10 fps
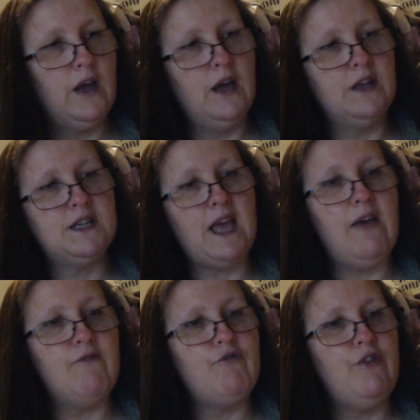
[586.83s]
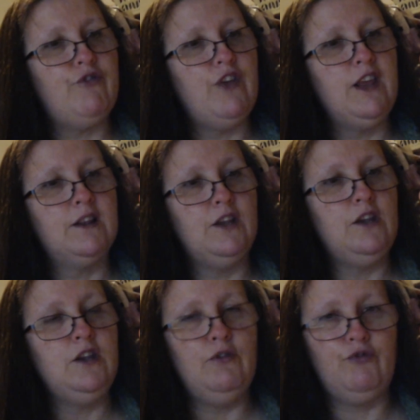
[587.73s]
at everything
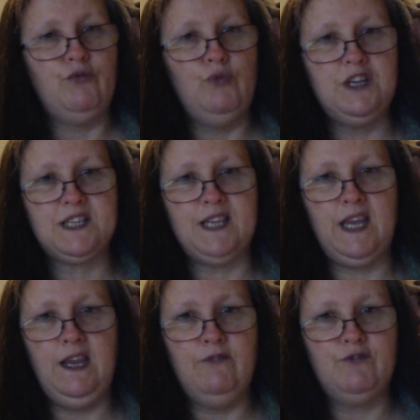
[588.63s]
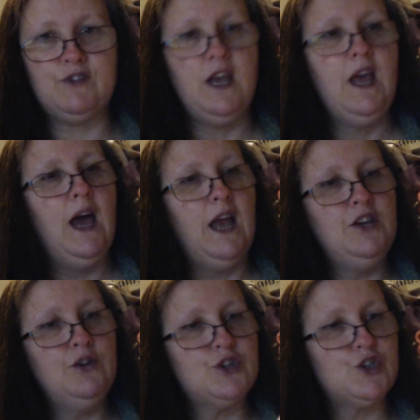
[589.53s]
that you've received and
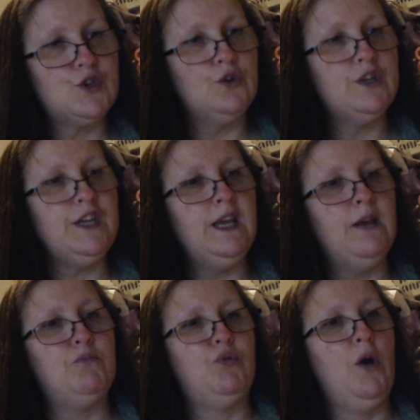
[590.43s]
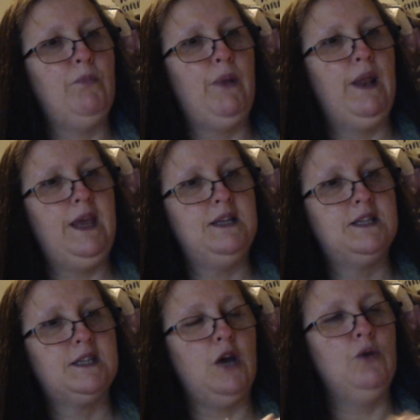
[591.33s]
you study it properly,
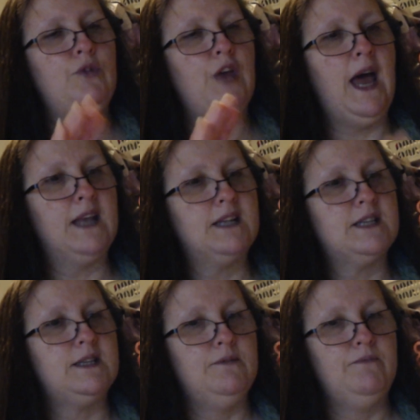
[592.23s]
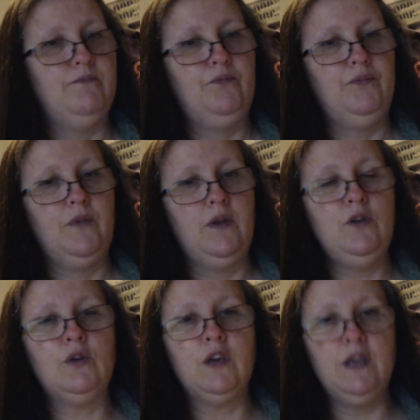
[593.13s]
so that
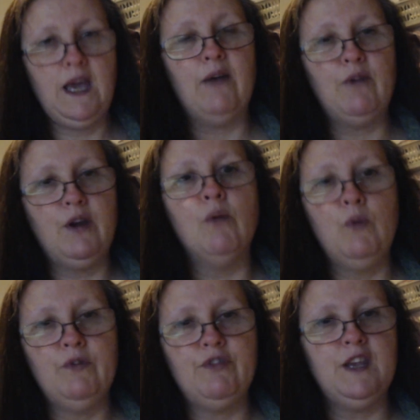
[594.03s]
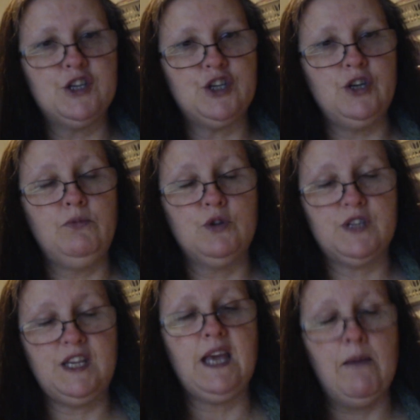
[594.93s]
you can carry on with the issue,
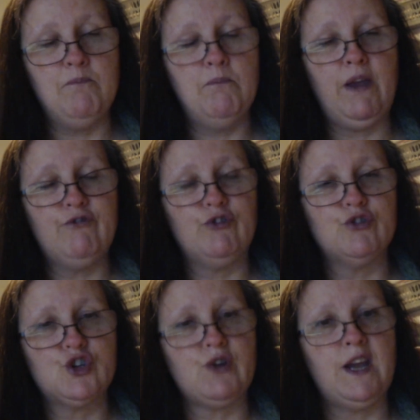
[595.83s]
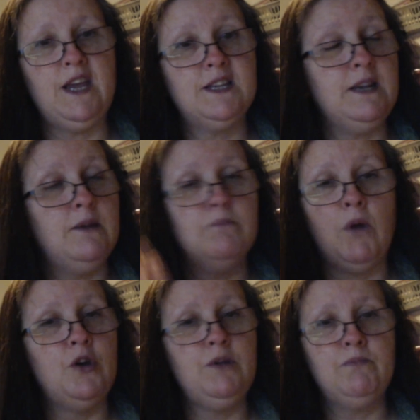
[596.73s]
because it can be frustrating and
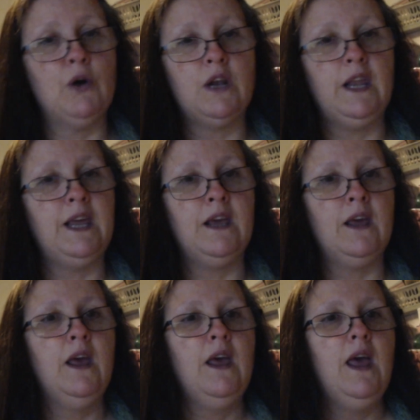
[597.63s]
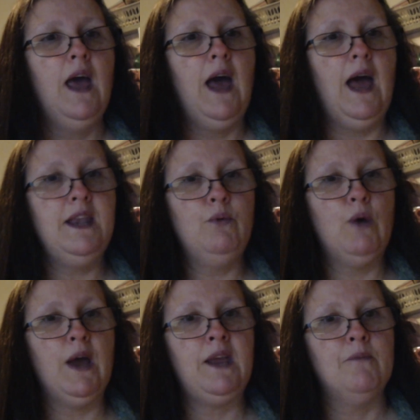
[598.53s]
mind-boggling.
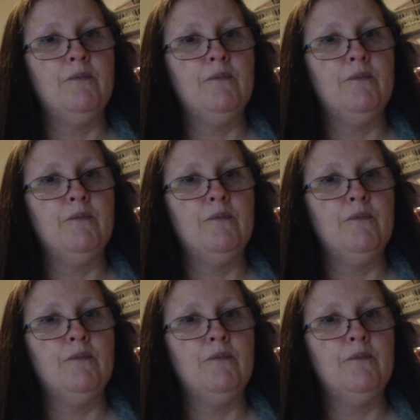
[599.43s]
Anyway,